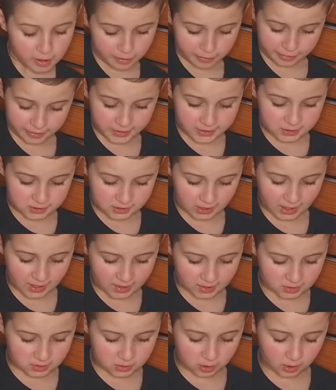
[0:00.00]
This
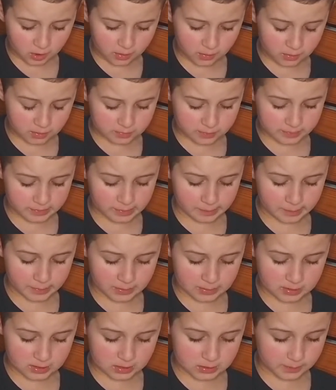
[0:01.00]
tank top's a
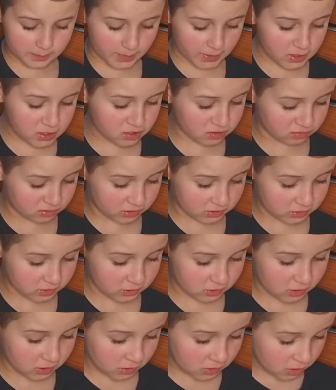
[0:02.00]
bit special,
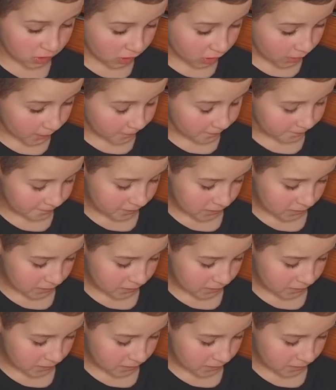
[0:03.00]
isn't it, Tom?